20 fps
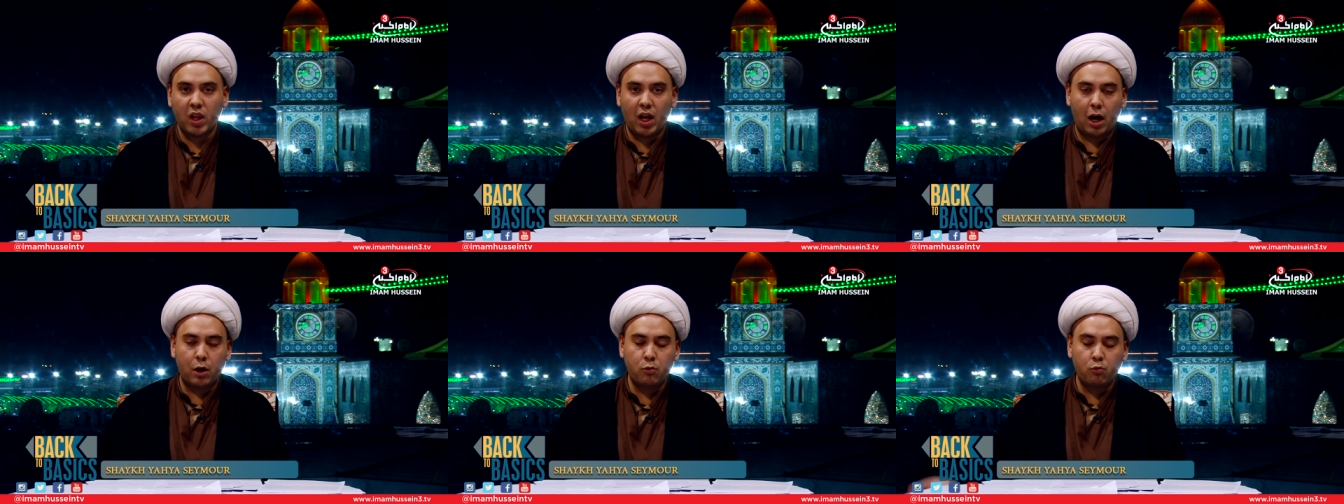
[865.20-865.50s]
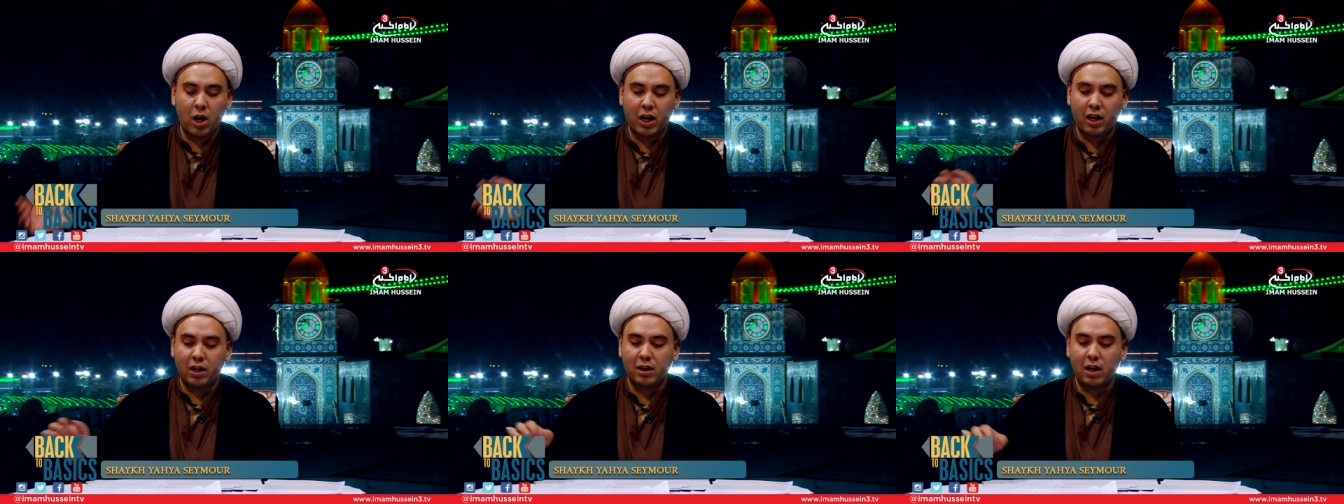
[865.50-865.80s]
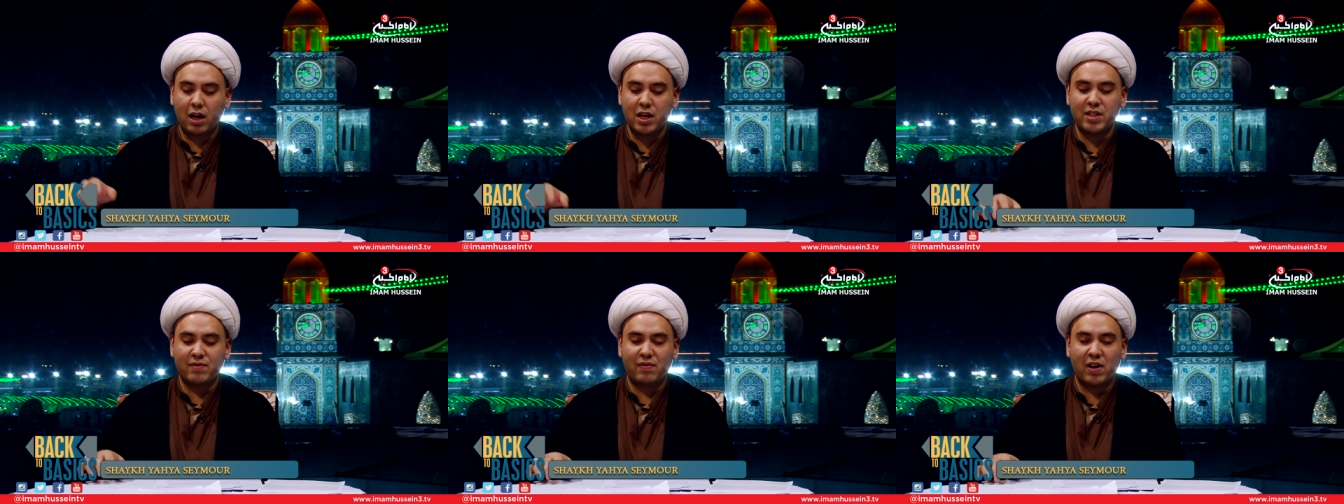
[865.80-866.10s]
and
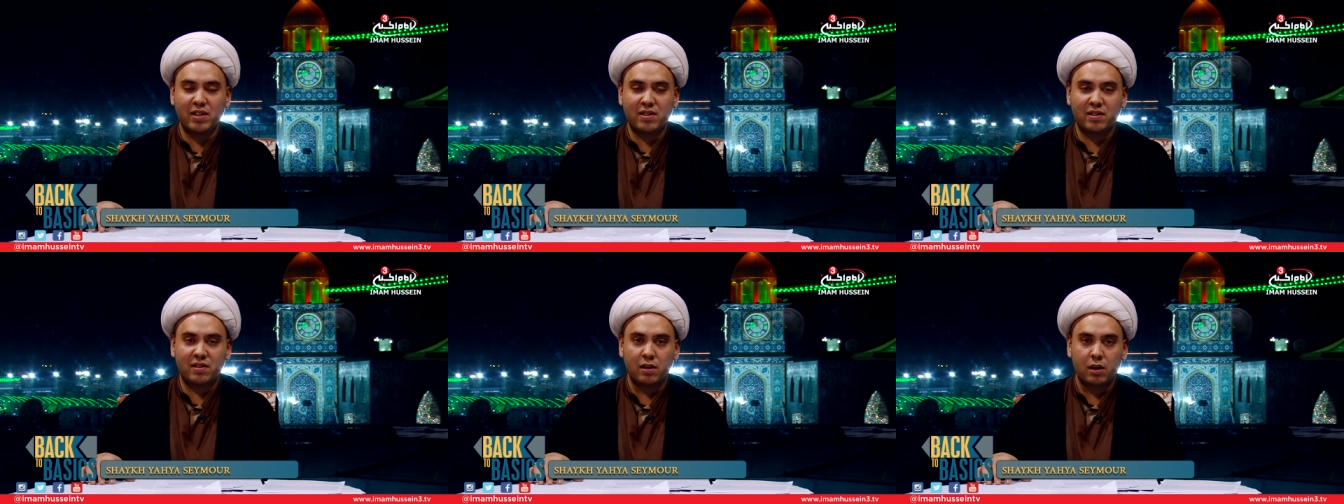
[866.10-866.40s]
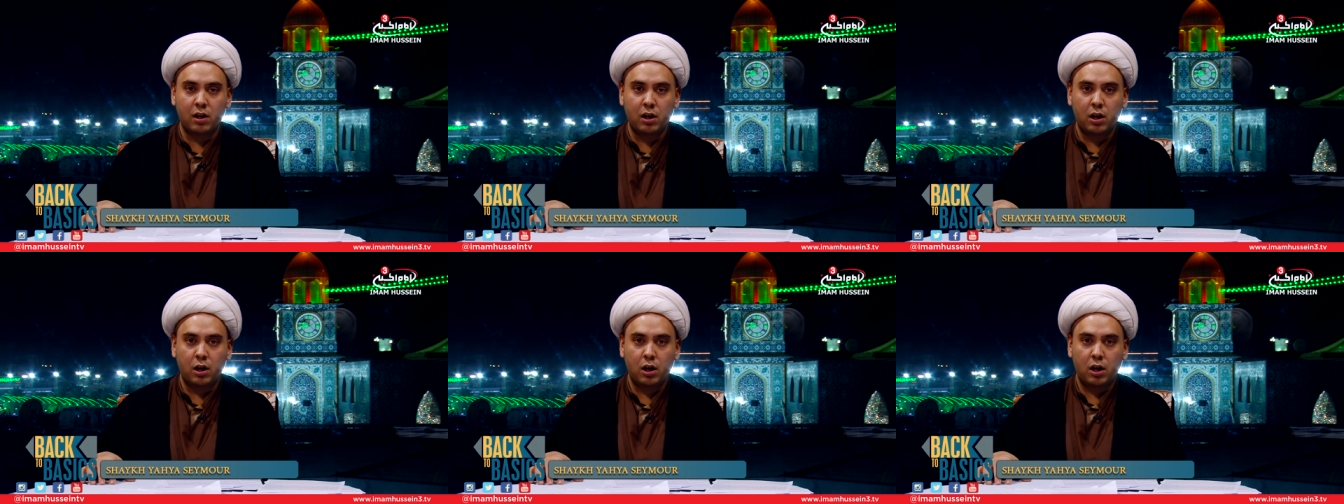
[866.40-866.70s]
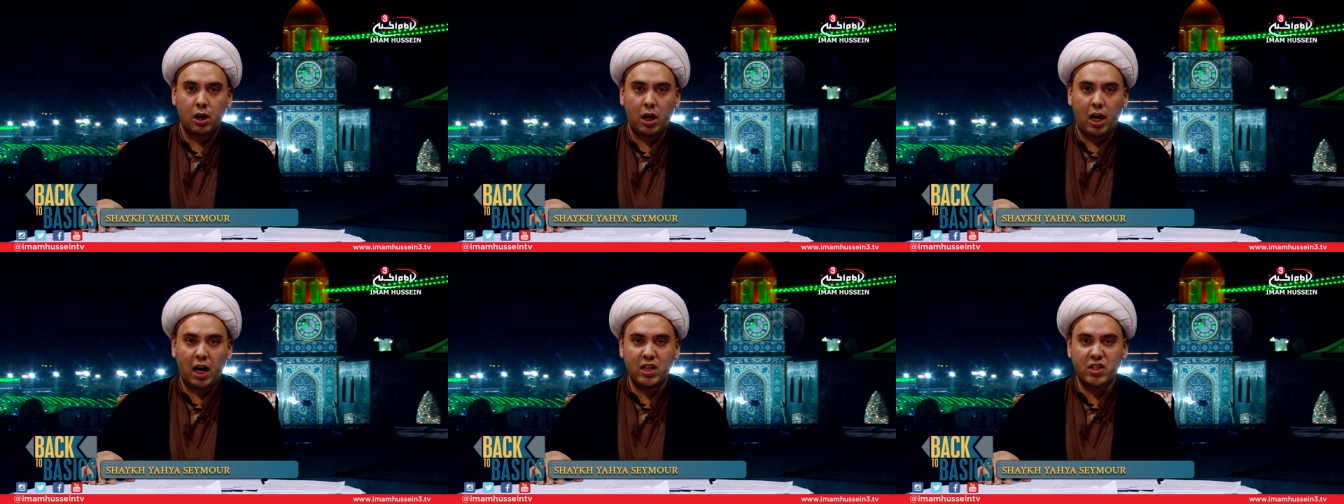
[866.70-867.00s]
recognize that
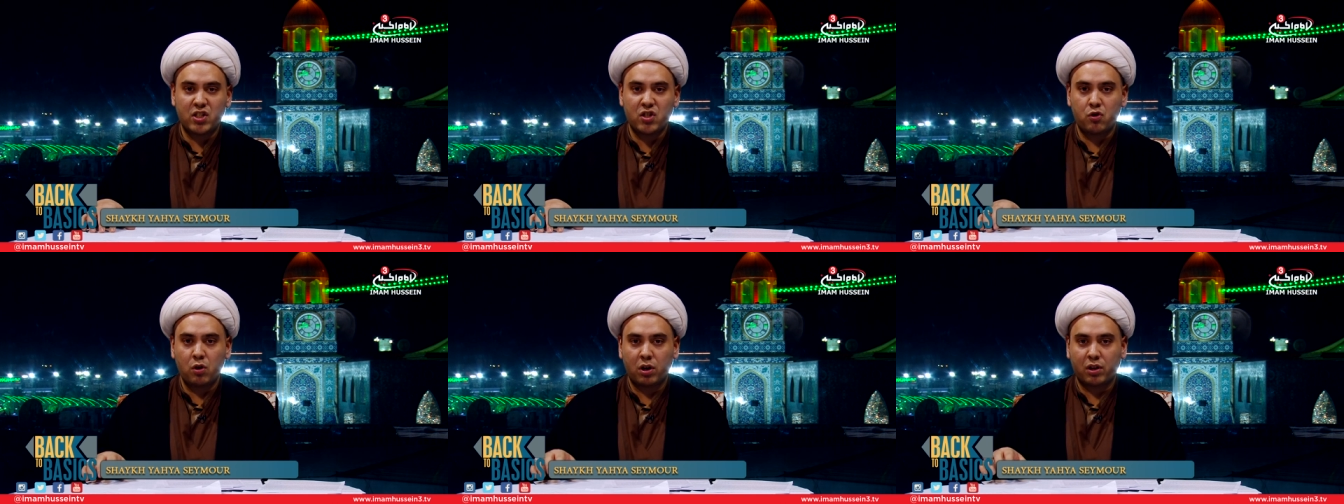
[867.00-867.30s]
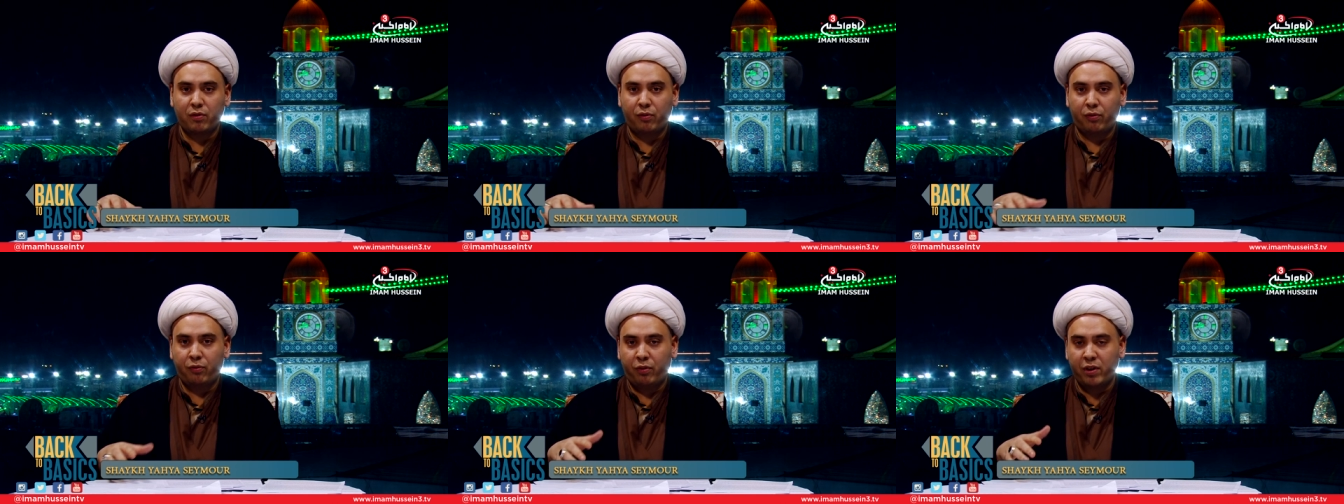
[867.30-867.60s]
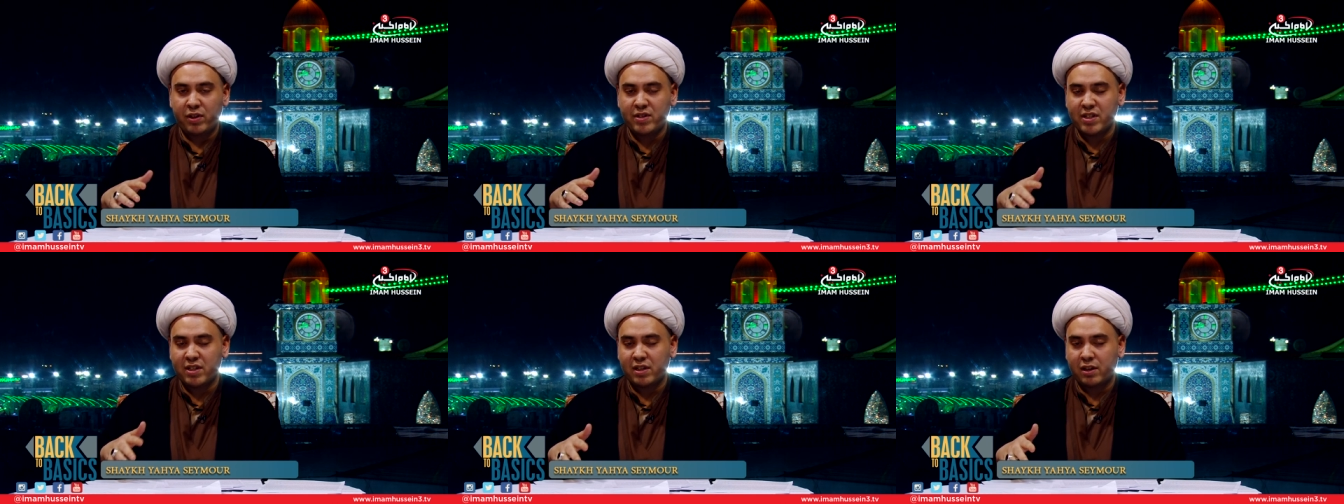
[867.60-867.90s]
a strict
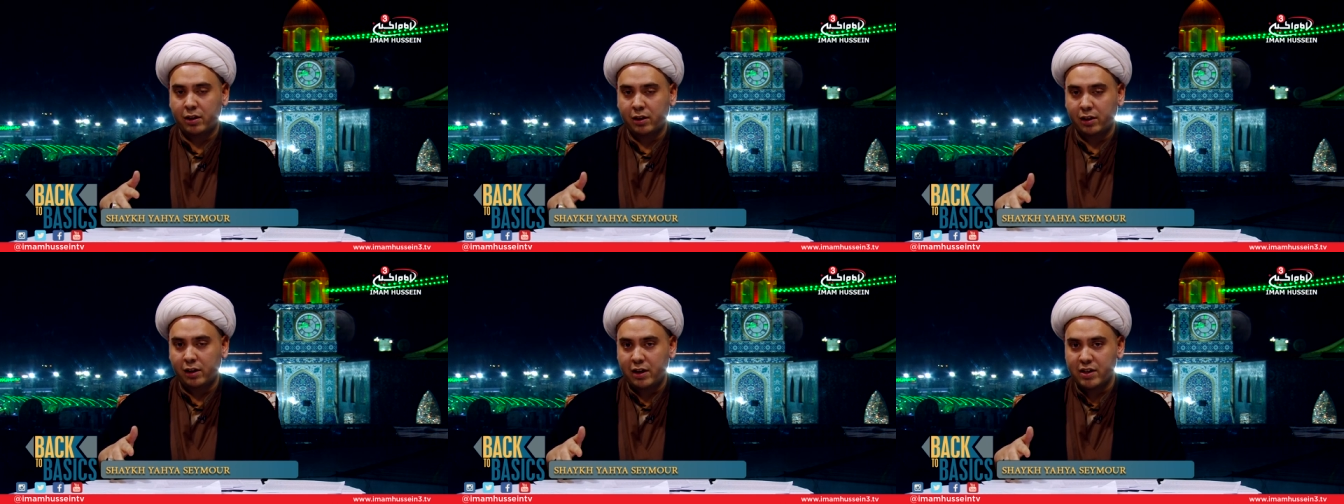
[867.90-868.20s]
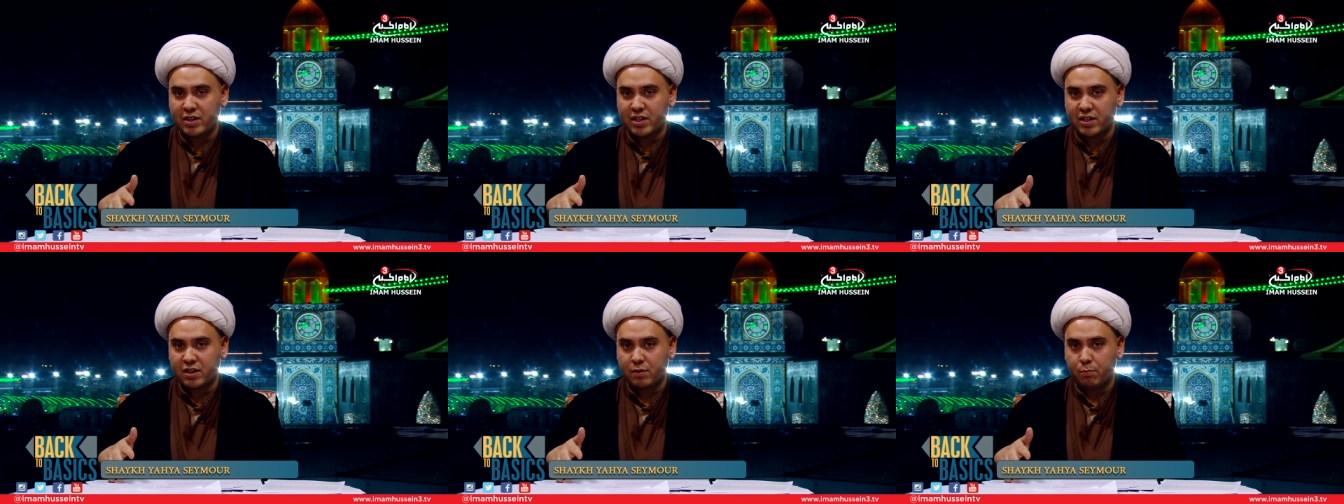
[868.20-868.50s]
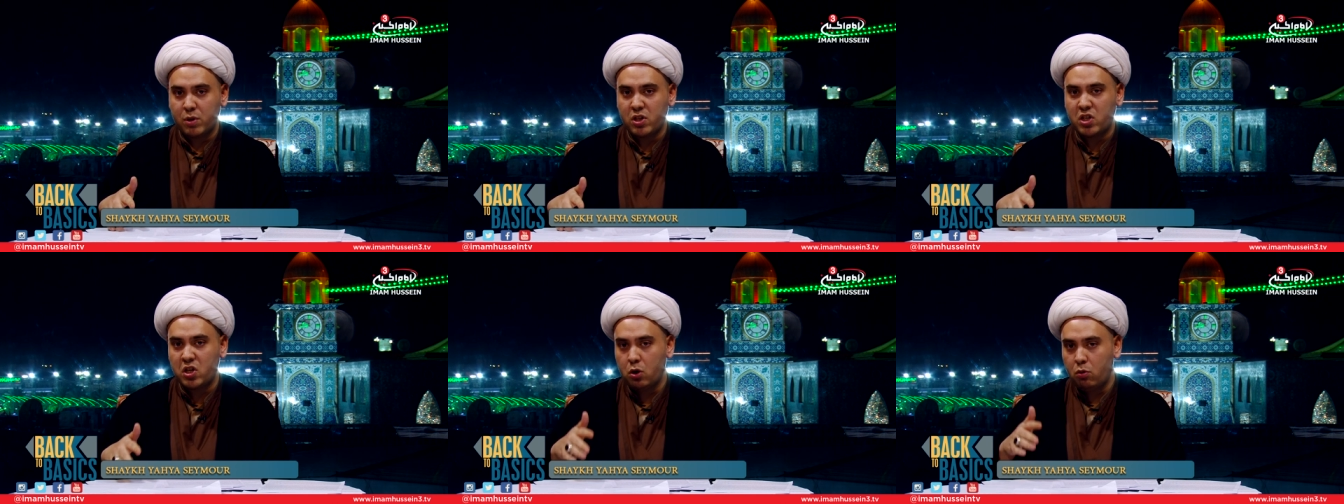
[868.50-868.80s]
physicalist,
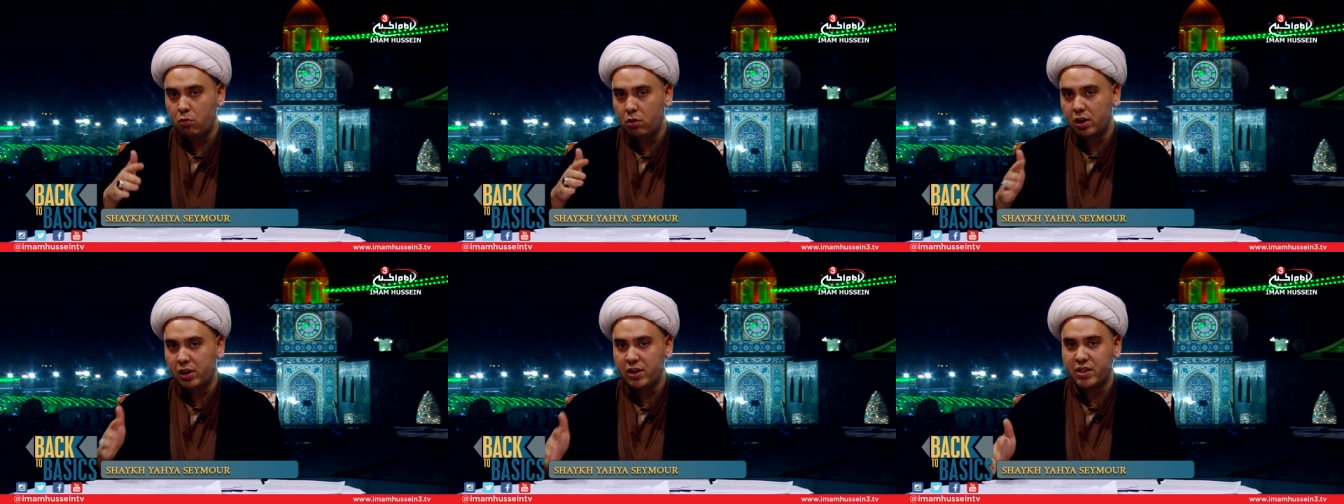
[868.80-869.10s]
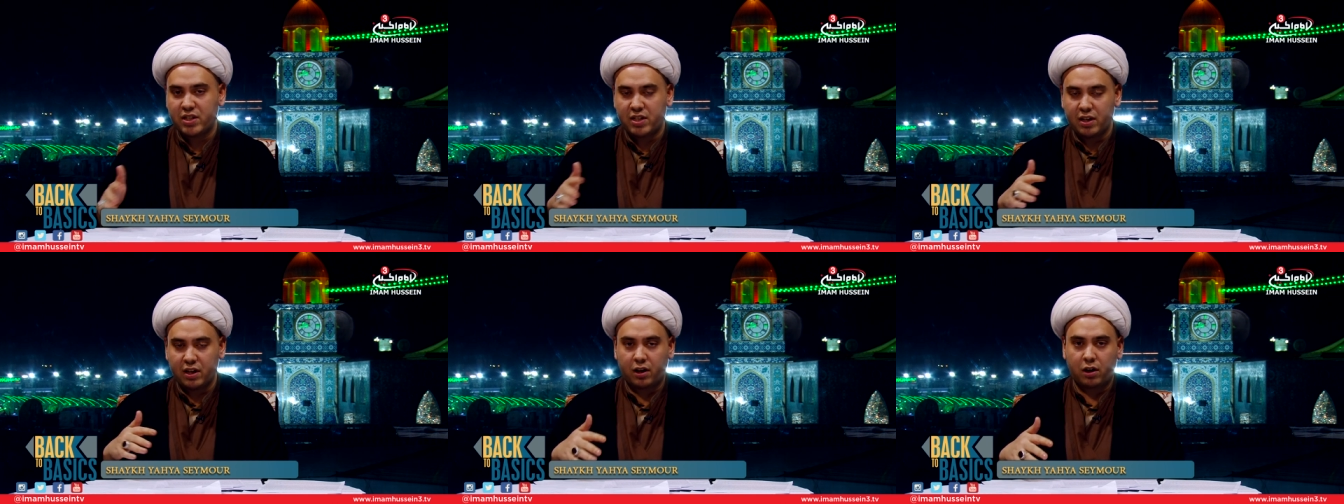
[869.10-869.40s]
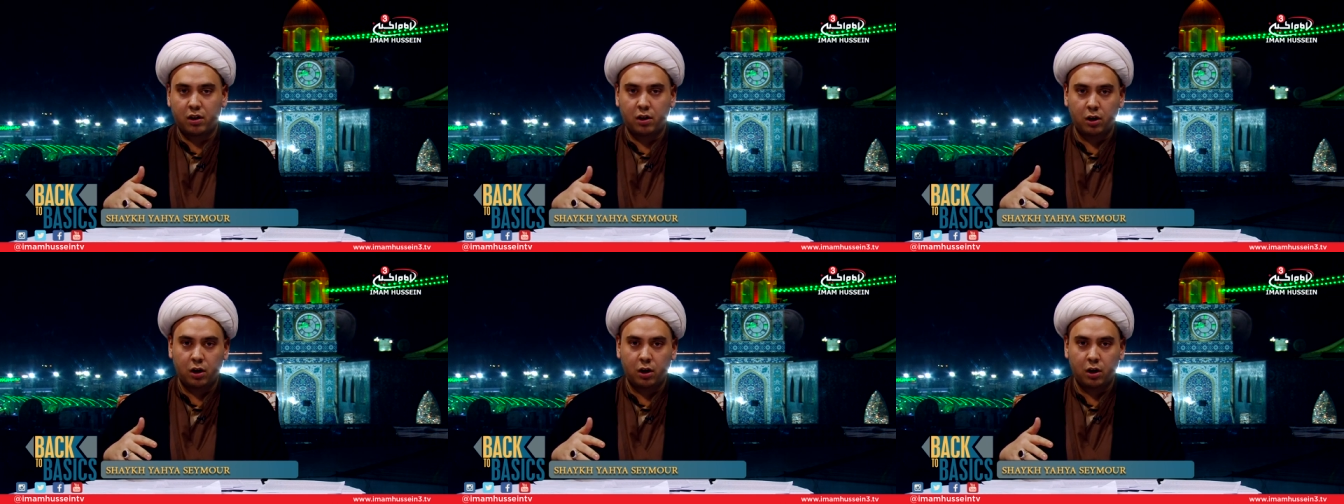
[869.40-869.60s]
materialistic,